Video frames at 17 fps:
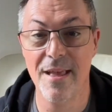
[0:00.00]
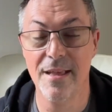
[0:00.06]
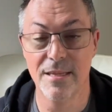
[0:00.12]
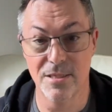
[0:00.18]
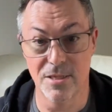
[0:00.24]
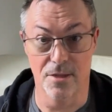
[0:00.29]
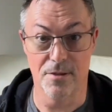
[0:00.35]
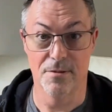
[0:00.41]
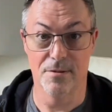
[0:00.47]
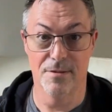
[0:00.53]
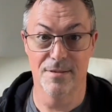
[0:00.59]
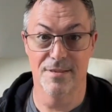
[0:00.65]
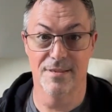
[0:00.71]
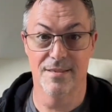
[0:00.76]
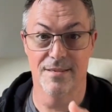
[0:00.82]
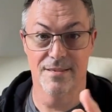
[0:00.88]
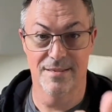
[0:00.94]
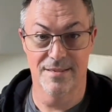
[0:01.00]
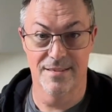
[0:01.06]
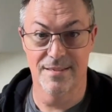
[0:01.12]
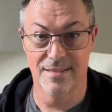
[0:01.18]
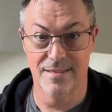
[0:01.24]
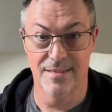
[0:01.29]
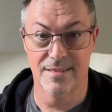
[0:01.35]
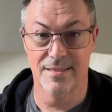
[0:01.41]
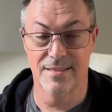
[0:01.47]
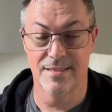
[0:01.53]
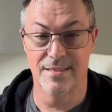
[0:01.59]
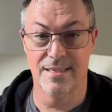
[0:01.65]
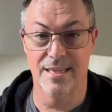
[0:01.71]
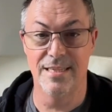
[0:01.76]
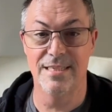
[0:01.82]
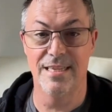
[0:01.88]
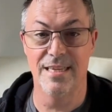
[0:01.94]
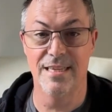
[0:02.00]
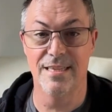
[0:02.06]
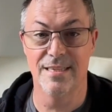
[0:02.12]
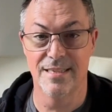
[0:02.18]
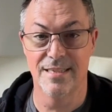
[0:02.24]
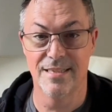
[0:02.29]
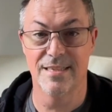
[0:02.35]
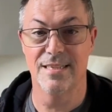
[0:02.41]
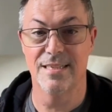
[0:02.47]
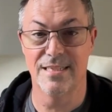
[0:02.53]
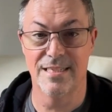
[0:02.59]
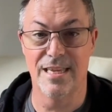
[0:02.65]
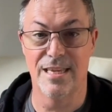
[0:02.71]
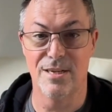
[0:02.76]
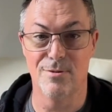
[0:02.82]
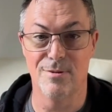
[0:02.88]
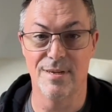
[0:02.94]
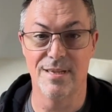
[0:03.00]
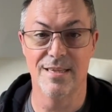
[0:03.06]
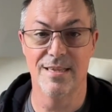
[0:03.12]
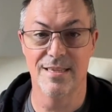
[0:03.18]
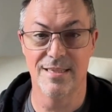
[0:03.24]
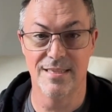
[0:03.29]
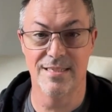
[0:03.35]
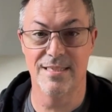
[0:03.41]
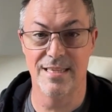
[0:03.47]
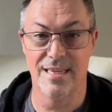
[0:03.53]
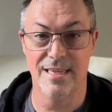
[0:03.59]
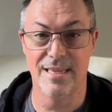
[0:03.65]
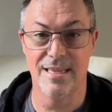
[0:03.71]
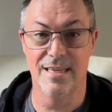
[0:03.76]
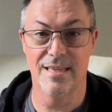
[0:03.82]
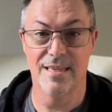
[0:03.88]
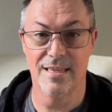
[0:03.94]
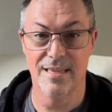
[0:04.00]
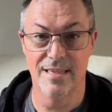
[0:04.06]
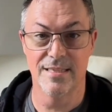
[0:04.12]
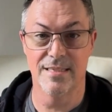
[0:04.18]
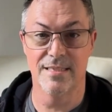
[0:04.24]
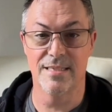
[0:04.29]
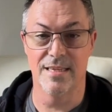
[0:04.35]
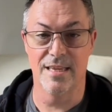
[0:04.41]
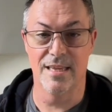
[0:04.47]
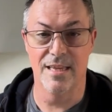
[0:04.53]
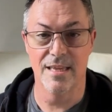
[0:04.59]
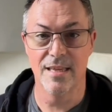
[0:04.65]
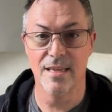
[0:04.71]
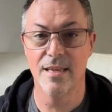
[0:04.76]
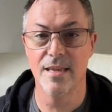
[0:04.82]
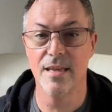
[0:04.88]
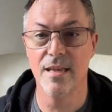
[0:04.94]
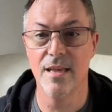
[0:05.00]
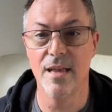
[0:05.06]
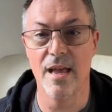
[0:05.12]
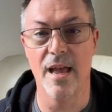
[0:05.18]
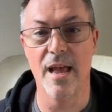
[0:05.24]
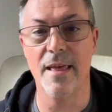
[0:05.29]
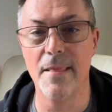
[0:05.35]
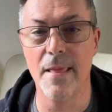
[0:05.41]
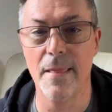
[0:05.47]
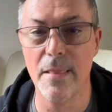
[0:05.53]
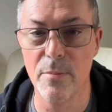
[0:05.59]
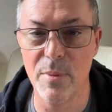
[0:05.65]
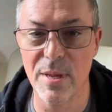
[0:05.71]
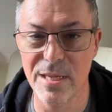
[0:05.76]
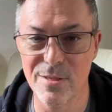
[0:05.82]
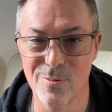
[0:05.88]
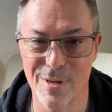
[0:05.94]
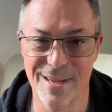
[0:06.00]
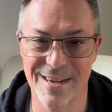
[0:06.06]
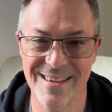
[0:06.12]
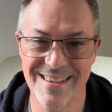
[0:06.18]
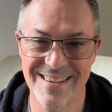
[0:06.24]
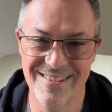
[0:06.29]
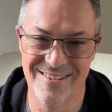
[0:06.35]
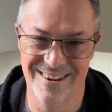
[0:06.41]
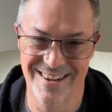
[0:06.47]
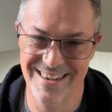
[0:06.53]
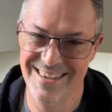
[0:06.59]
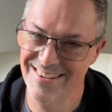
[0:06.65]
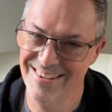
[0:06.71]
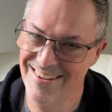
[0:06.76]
So, sensing, centering, syncing, seeing, and then the best one, right,